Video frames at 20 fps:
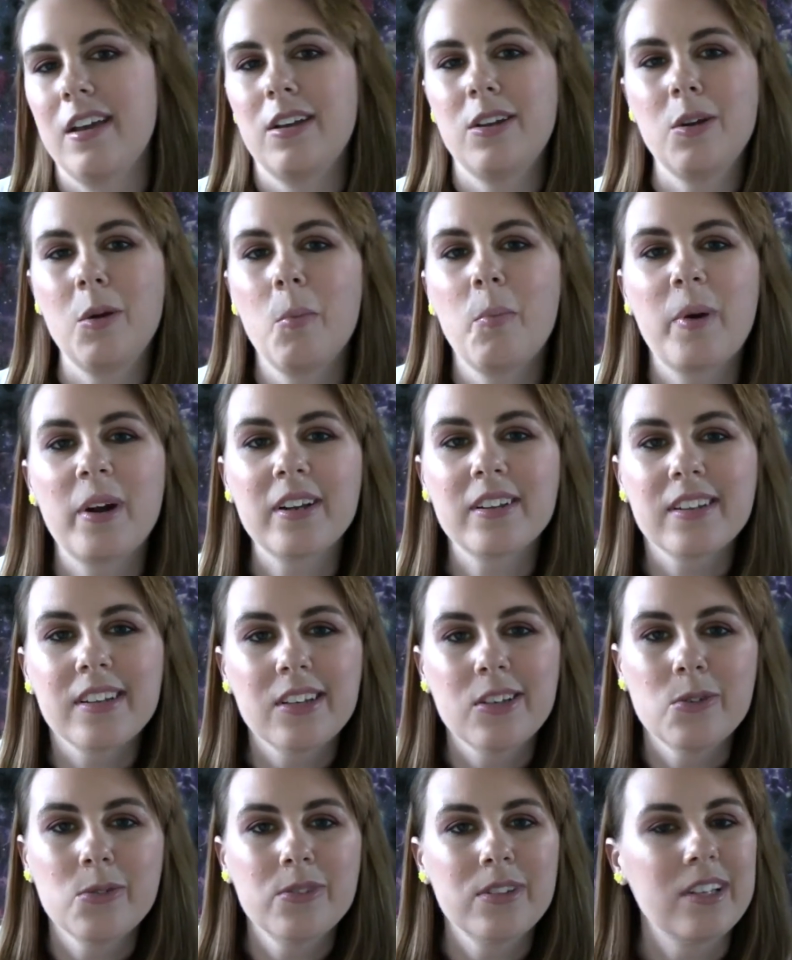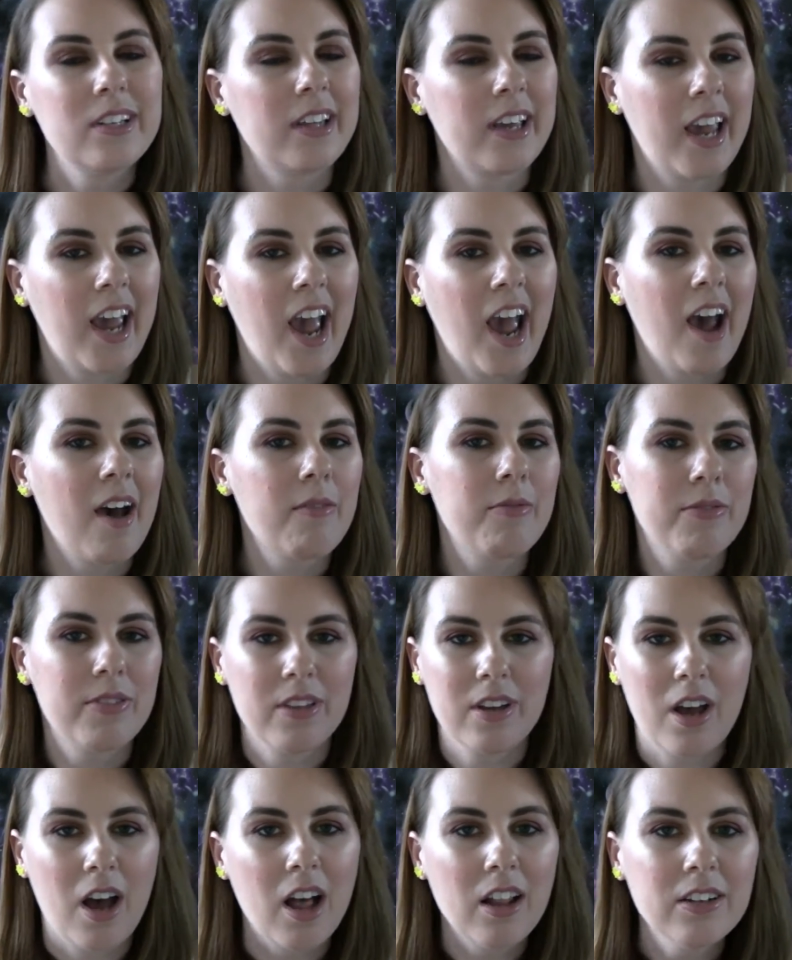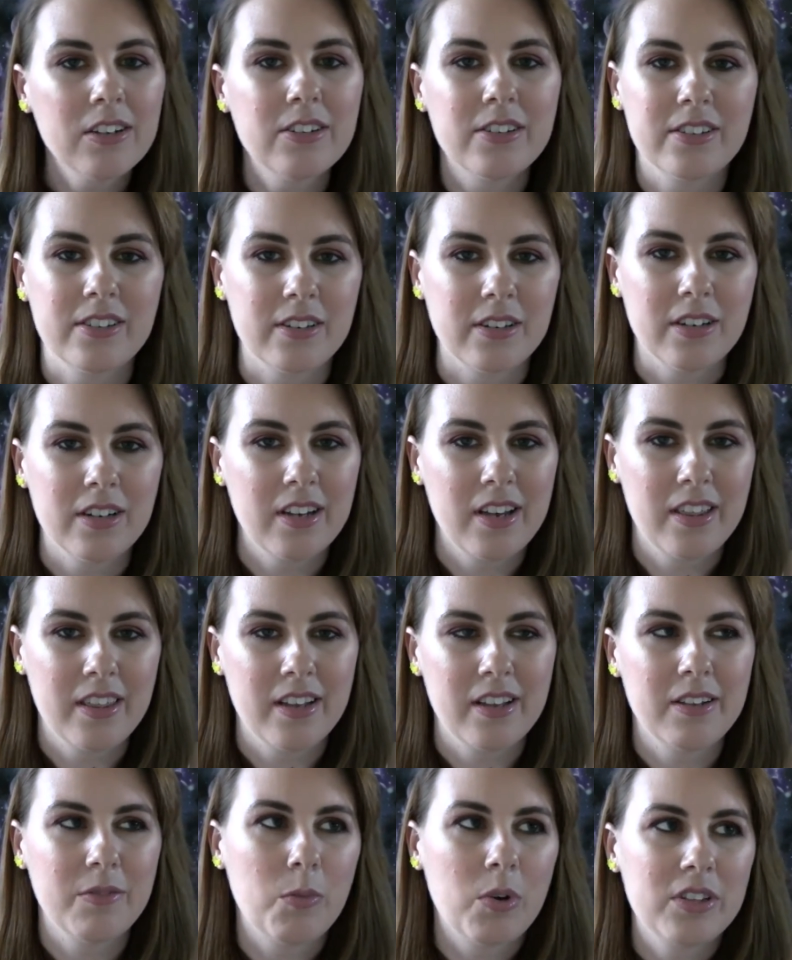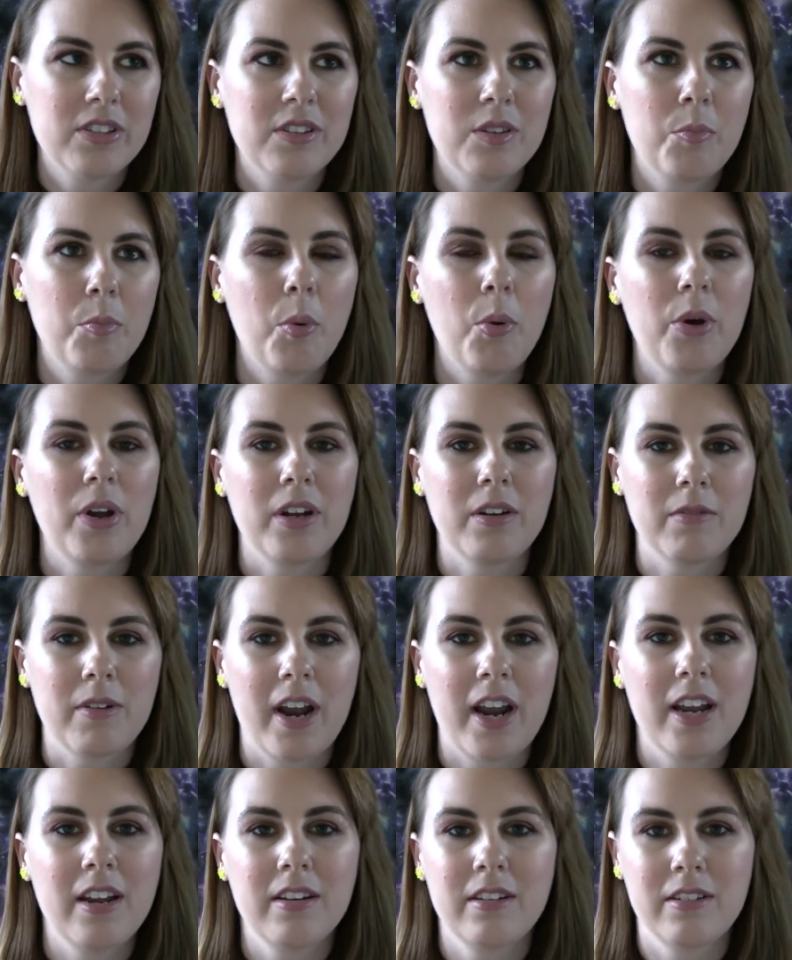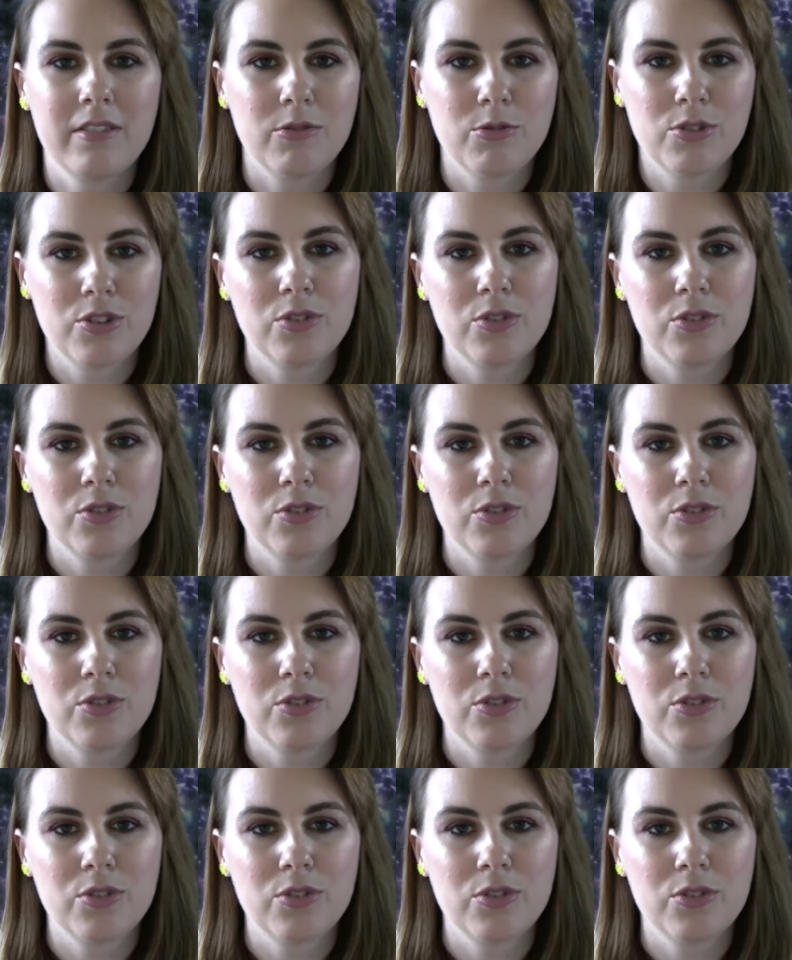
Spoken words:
you know, barely using like half the colors in it, and then what's the point, right?